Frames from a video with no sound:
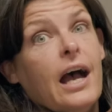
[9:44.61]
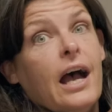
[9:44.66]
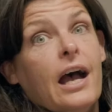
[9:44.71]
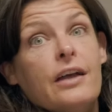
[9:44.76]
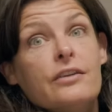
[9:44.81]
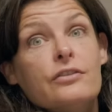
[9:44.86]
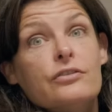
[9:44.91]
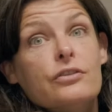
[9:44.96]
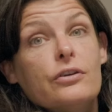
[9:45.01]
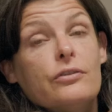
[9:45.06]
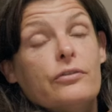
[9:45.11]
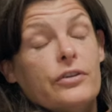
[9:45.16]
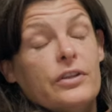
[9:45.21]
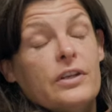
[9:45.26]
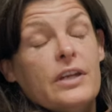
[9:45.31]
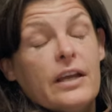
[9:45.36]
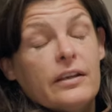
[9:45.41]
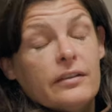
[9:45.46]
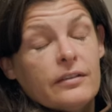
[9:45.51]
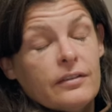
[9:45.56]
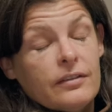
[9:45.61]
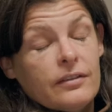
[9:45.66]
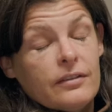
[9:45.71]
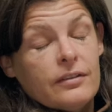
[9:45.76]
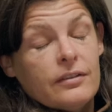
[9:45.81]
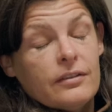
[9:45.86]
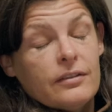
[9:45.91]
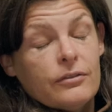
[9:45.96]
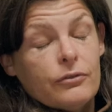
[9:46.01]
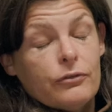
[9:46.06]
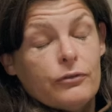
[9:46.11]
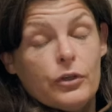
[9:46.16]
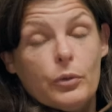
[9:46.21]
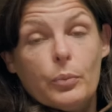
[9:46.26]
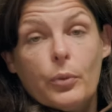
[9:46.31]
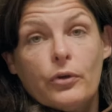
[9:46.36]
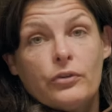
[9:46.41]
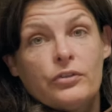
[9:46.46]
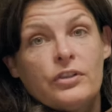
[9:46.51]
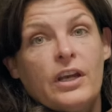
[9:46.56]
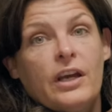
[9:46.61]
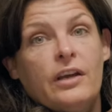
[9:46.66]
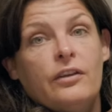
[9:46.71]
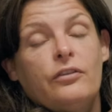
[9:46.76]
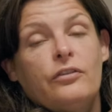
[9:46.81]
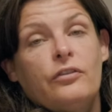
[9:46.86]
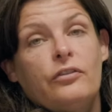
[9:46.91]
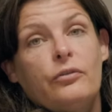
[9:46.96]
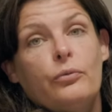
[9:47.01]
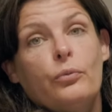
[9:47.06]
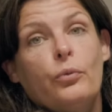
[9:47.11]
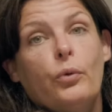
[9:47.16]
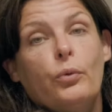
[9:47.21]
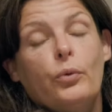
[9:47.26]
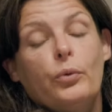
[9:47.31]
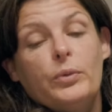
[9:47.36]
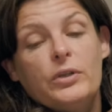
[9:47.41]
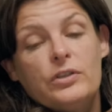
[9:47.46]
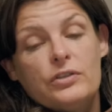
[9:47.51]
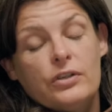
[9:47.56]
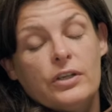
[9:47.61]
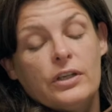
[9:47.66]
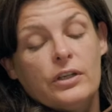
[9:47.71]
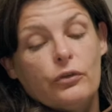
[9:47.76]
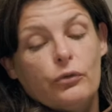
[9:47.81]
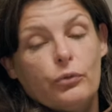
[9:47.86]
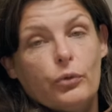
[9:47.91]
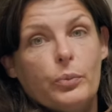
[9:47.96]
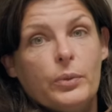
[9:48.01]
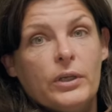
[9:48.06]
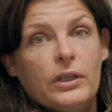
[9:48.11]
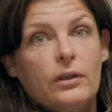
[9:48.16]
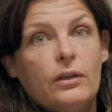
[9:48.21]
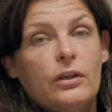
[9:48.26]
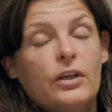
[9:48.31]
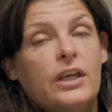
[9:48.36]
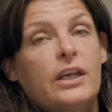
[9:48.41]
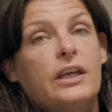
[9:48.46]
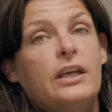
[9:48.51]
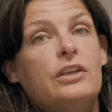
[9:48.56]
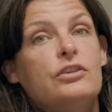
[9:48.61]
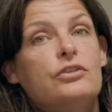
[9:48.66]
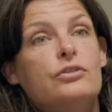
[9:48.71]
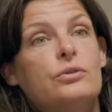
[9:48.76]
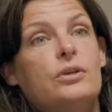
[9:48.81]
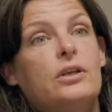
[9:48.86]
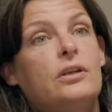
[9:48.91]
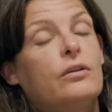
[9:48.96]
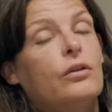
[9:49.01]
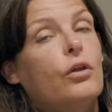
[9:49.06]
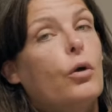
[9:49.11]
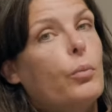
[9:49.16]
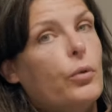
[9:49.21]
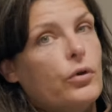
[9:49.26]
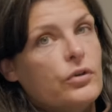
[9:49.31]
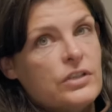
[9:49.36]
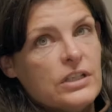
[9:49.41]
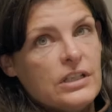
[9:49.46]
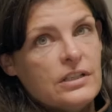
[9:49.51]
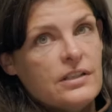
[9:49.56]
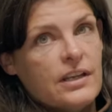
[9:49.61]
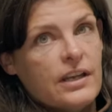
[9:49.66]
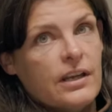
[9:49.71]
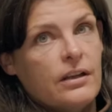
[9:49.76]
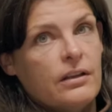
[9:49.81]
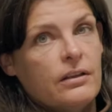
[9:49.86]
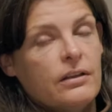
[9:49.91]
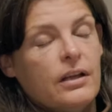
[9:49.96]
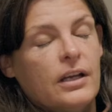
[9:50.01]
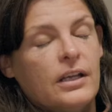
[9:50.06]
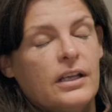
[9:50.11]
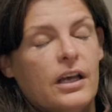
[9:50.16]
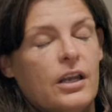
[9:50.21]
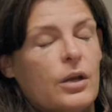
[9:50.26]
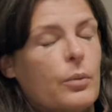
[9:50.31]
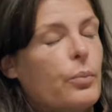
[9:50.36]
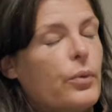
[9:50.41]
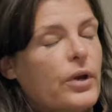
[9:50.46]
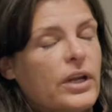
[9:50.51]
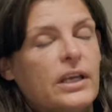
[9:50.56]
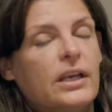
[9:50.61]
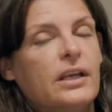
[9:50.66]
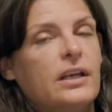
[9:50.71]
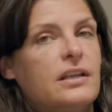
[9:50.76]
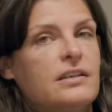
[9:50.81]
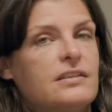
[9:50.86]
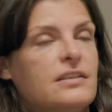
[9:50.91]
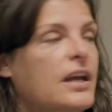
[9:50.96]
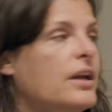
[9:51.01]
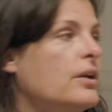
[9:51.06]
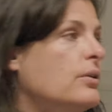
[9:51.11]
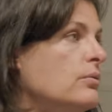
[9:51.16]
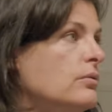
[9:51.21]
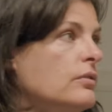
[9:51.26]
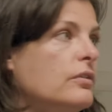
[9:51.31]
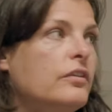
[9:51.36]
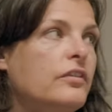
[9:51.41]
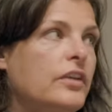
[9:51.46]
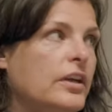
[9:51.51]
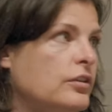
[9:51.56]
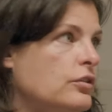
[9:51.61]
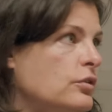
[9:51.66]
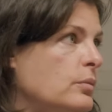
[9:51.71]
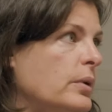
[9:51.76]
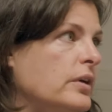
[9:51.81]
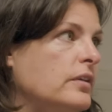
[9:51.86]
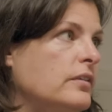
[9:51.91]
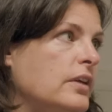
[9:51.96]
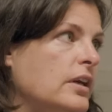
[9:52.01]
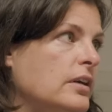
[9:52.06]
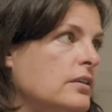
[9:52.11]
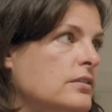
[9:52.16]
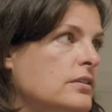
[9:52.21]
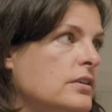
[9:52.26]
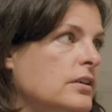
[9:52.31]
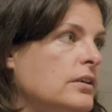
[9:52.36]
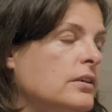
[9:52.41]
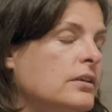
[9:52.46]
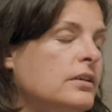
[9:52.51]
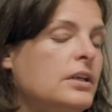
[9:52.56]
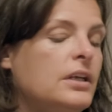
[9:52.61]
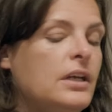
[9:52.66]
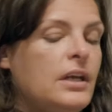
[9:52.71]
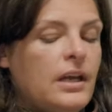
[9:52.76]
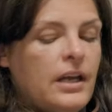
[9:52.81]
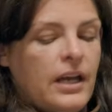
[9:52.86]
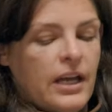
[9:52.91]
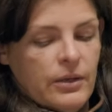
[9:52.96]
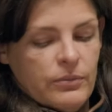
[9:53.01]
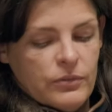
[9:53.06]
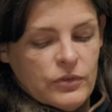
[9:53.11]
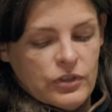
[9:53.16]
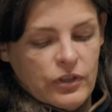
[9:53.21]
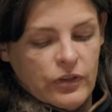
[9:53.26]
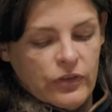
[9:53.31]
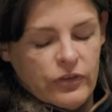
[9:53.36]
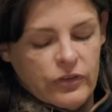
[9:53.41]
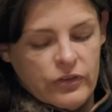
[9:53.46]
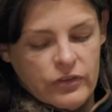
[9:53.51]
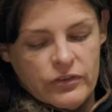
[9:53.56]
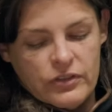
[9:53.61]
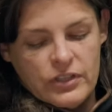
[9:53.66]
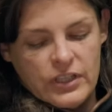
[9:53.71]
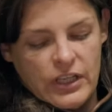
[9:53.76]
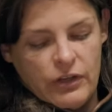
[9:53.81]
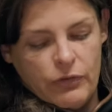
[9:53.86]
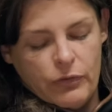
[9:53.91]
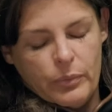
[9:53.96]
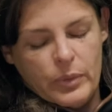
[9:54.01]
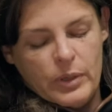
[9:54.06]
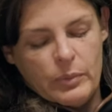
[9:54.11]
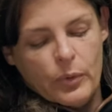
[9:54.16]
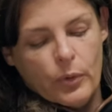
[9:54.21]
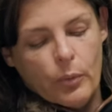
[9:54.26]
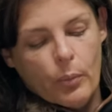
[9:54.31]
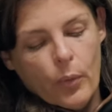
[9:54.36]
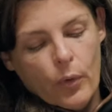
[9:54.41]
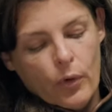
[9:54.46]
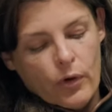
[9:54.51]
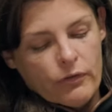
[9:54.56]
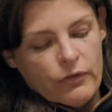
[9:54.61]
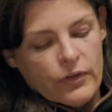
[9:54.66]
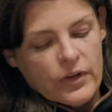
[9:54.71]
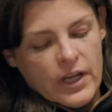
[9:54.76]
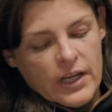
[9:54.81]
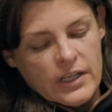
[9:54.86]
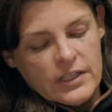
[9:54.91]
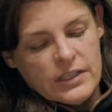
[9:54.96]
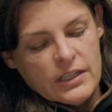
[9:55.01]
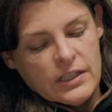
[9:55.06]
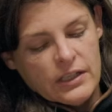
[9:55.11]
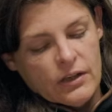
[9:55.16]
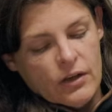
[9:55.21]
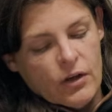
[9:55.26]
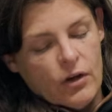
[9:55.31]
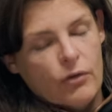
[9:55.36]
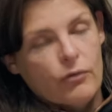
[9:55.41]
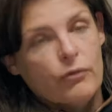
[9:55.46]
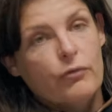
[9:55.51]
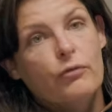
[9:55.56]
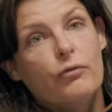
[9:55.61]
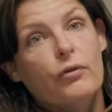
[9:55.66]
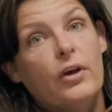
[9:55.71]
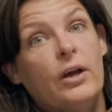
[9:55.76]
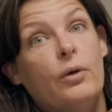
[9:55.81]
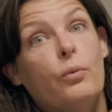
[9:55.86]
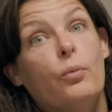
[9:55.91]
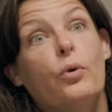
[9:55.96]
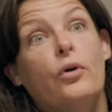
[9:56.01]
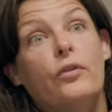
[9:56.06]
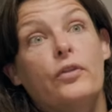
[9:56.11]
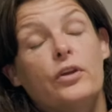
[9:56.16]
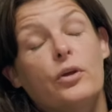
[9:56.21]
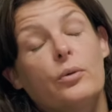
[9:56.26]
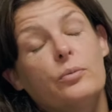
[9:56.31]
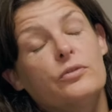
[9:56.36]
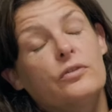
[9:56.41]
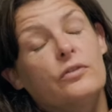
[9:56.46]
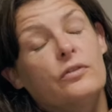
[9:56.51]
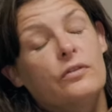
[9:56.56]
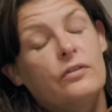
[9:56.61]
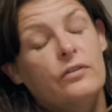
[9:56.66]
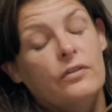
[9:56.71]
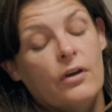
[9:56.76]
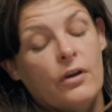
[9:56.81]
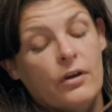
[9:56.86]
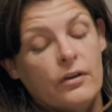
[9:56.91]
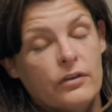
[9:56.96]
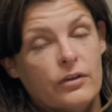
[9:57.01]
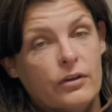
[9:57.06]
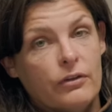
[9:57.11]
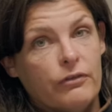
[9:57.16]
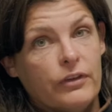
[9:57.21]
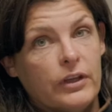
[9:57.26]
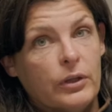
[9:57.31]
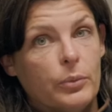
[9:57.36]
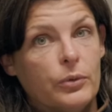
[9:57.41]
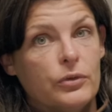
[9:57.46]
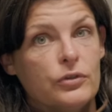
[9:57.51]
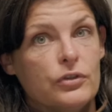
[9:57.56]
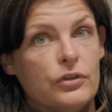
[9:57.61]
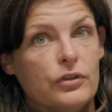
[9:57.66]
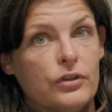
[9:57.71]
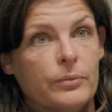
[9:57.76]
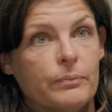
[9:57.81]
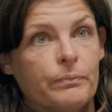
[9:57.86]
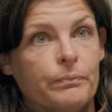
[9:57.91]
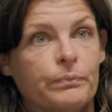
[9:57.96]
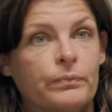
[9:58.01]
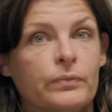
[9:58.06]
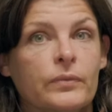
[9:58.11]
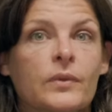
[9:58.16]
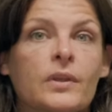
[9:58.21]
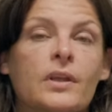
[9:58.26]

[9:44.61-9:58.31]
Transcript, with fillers: And over the next few podcasts, what we'll be doing is we'll be looking into it in a lot more detail and kind of breaking it down sector by sector, um, just to give people more of an idea of uh, what the options are that are available to them.